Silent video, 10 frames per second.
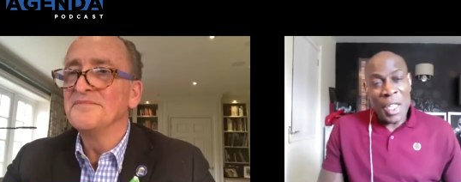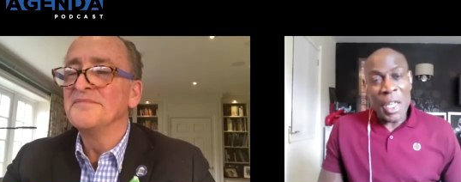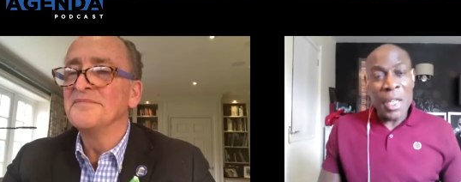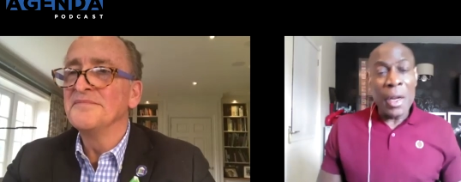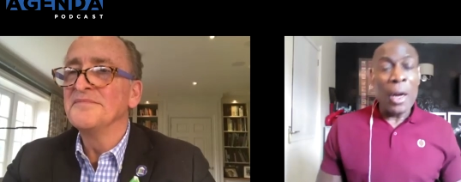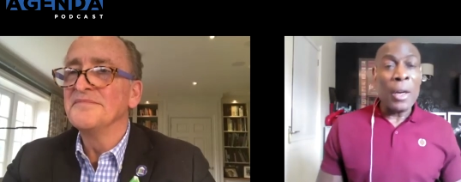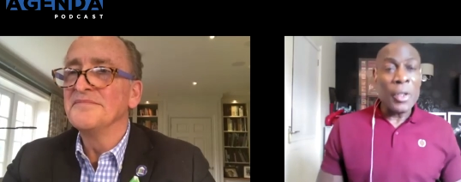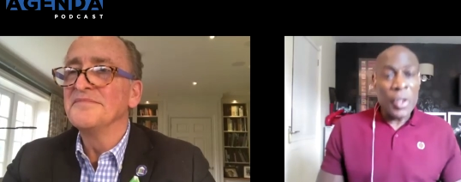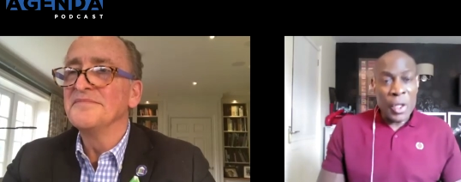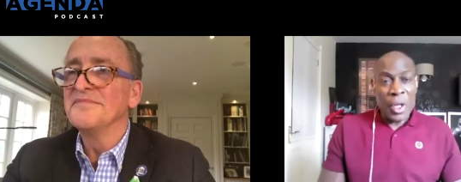Speaker 1: dig in
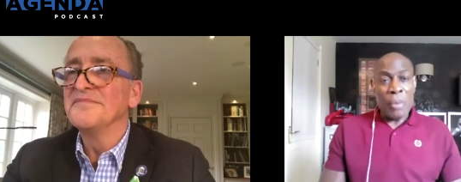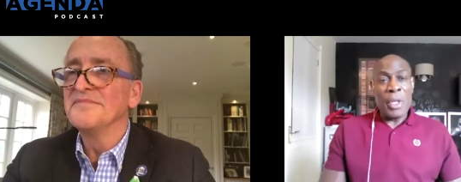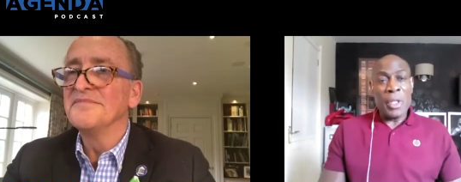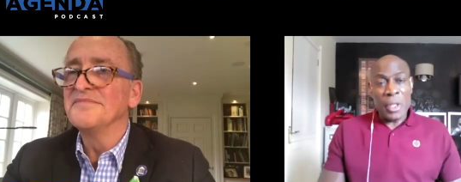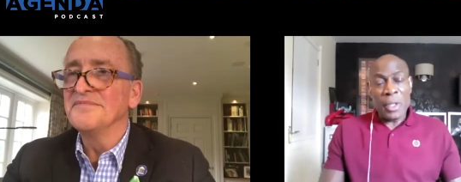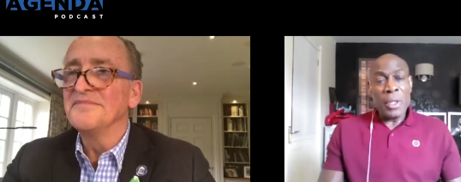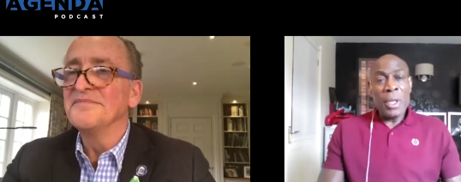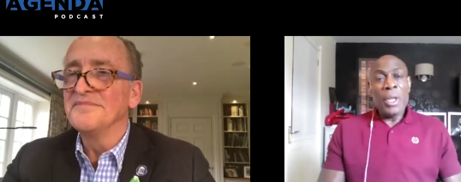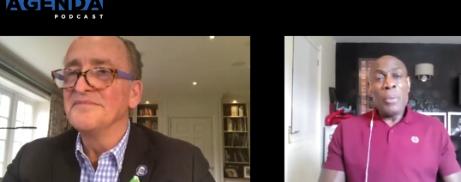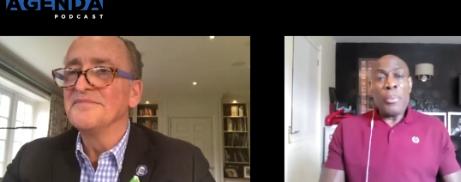hard, you know what I mean, and
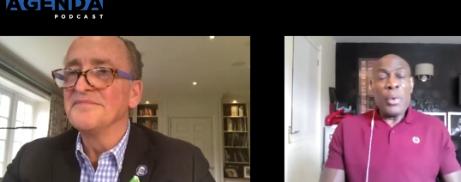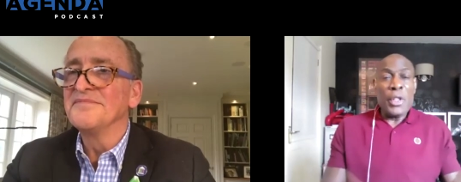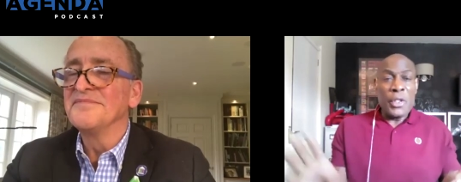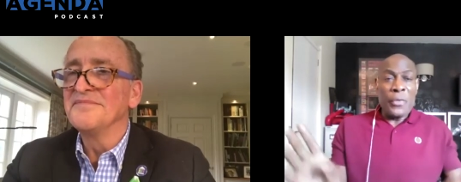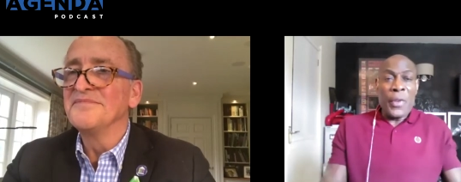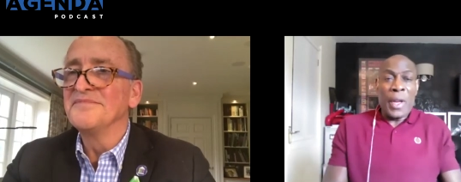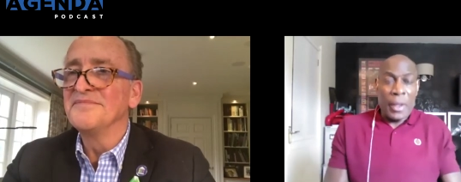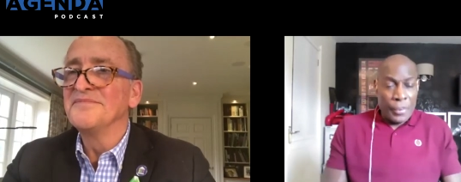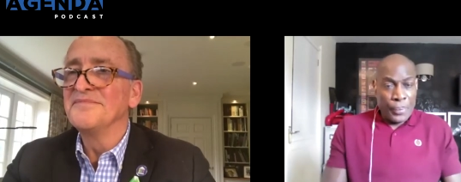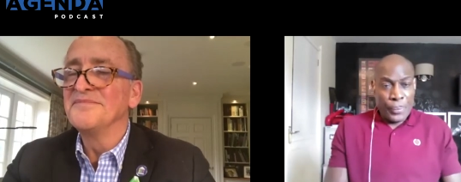persevere.
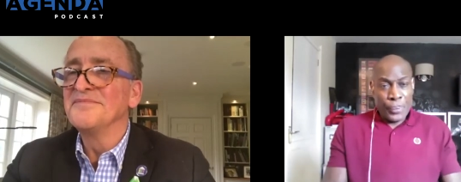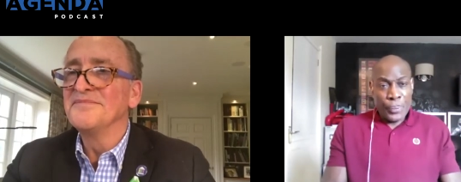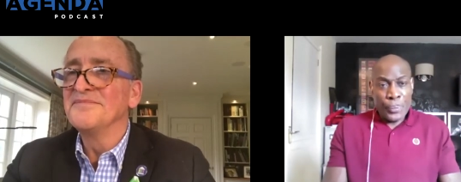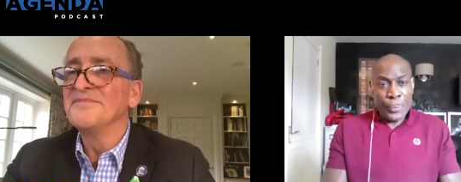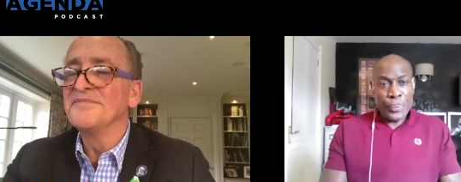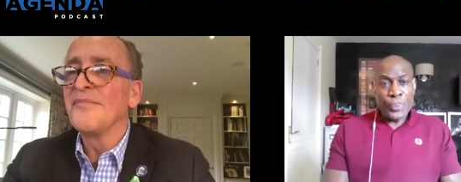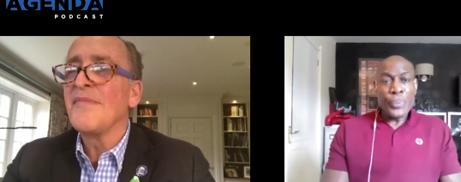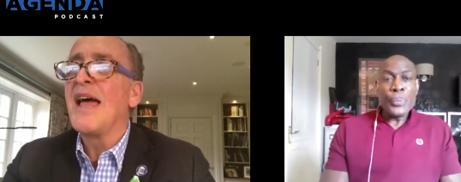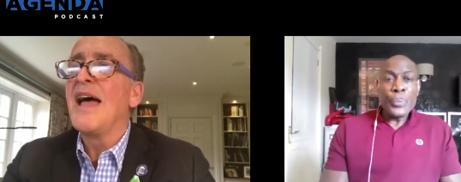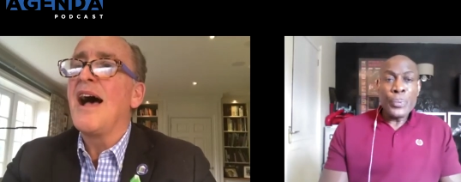
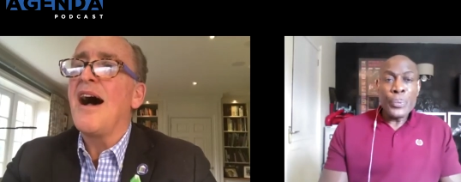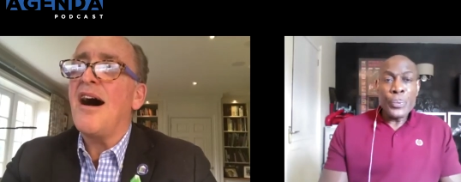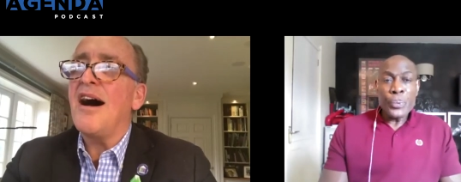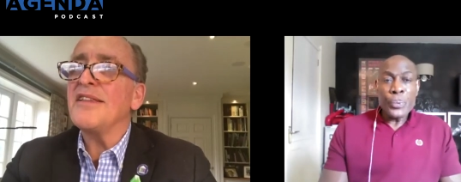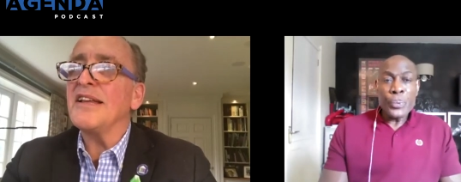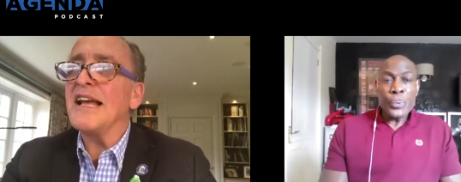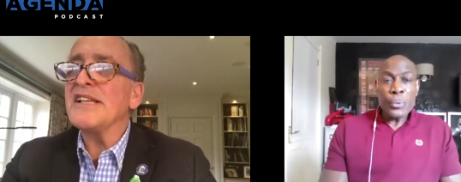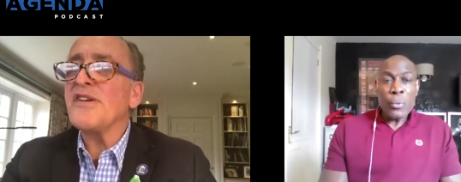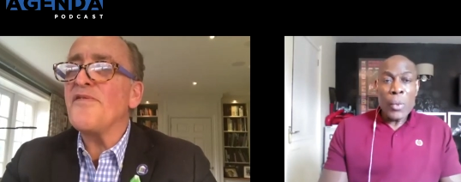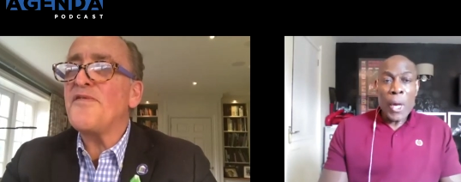
Speaker 2: I think
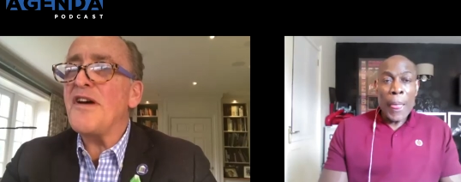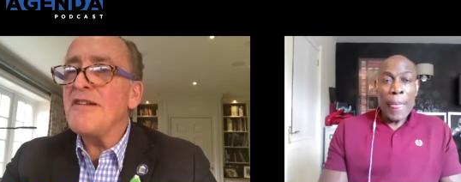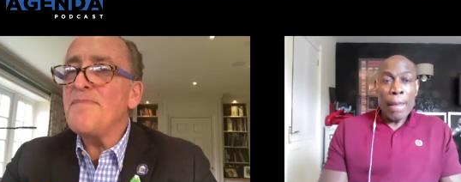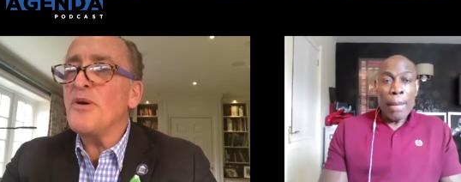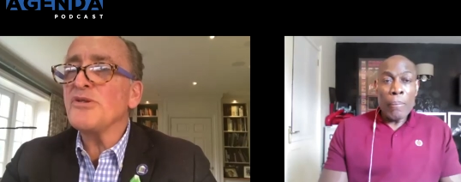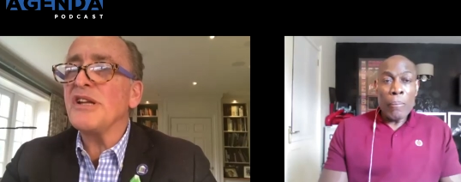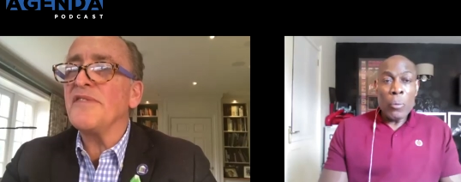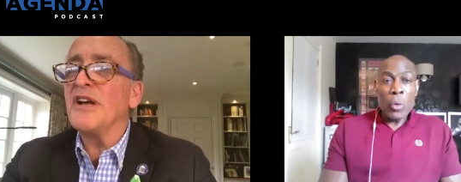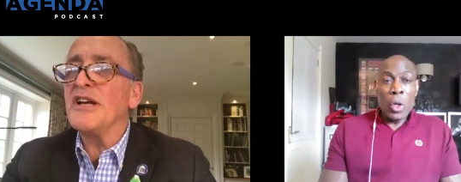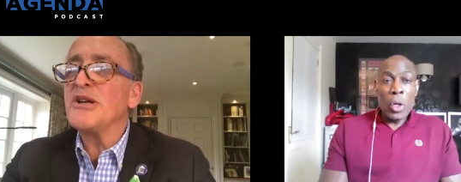that's a very positive
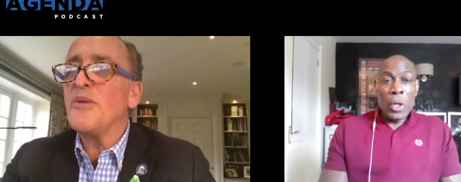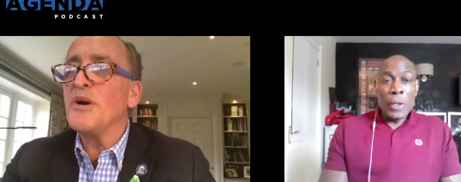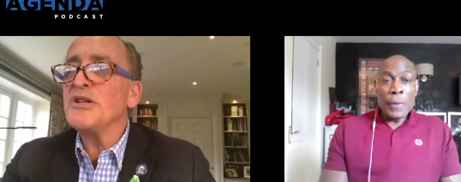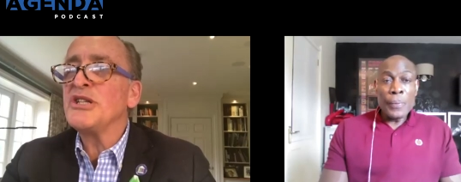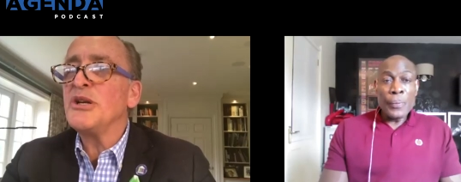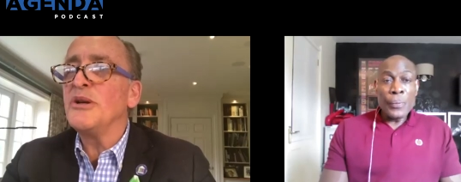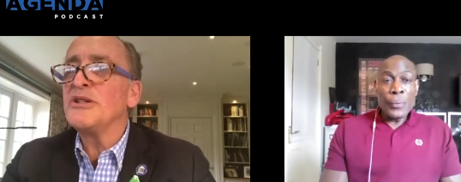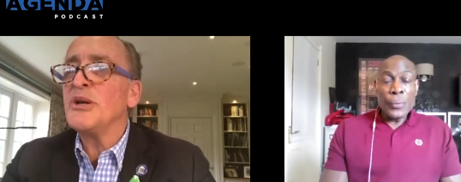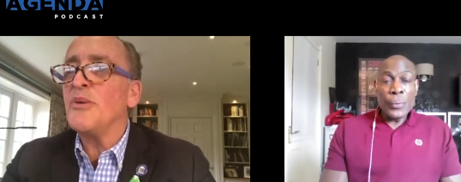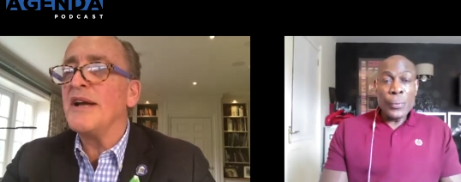note on which to,
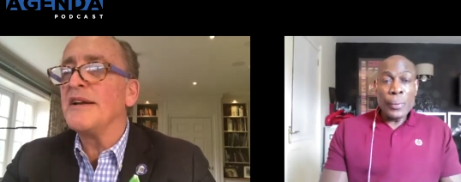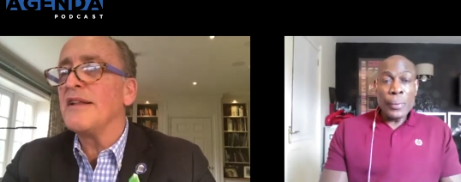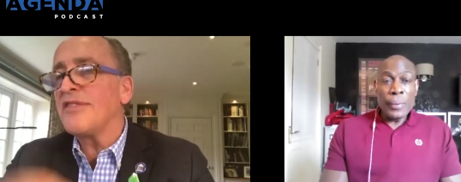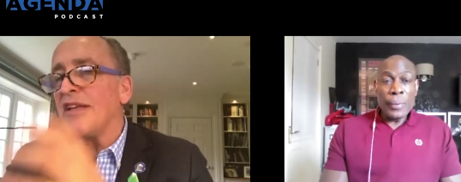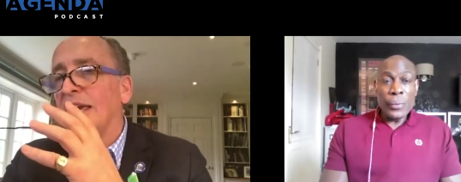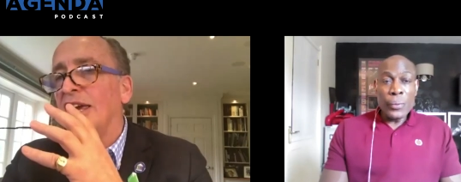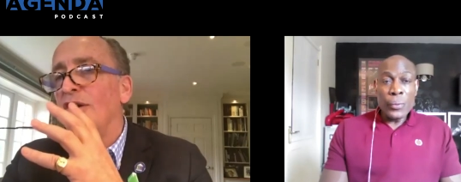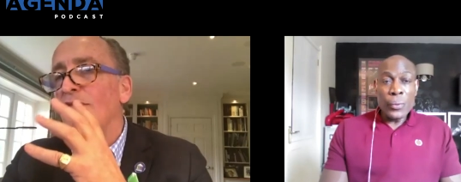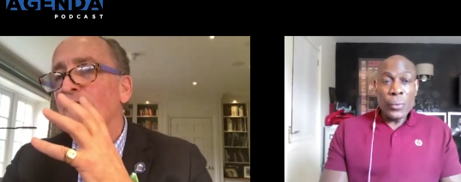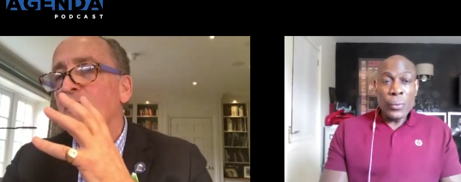to end. And thank you,
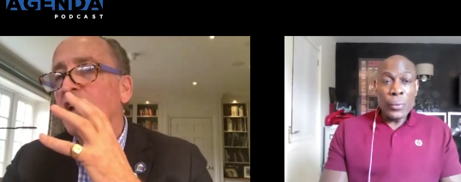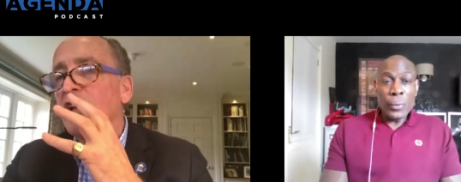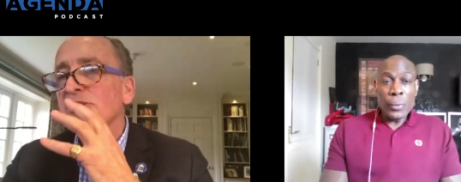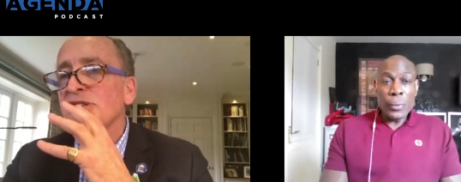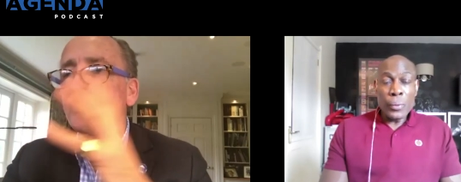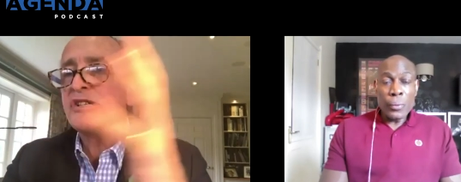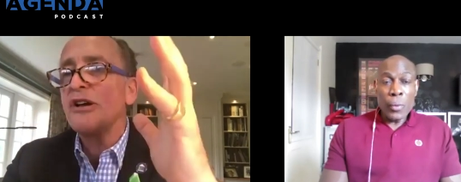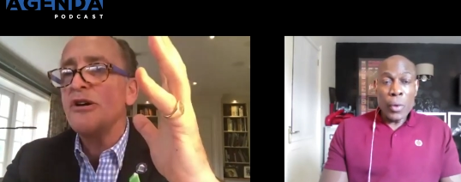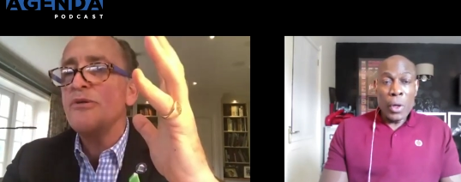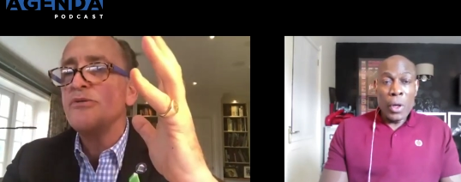Frank,
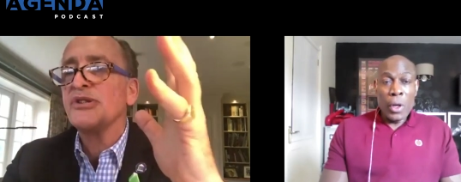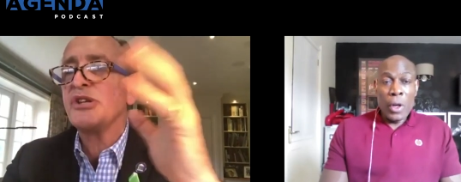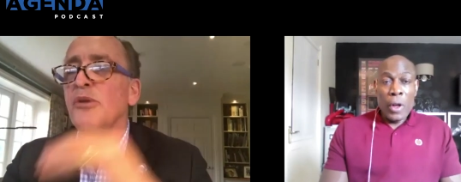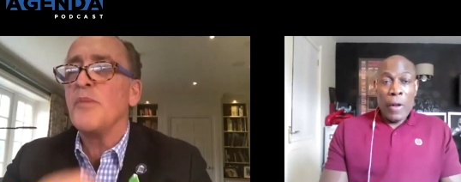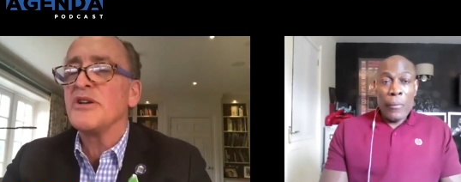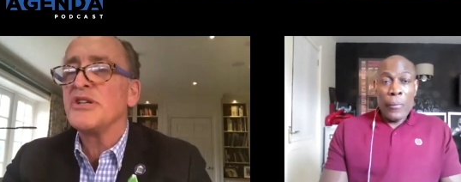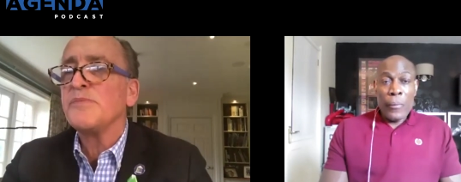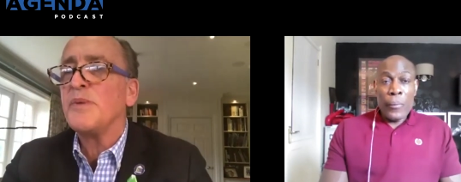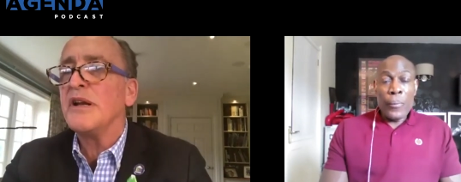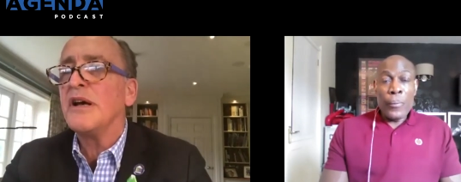so, so much. It's
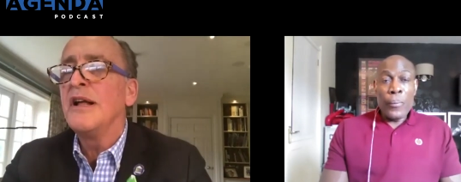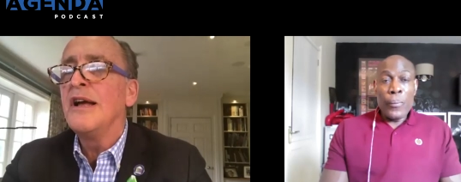been a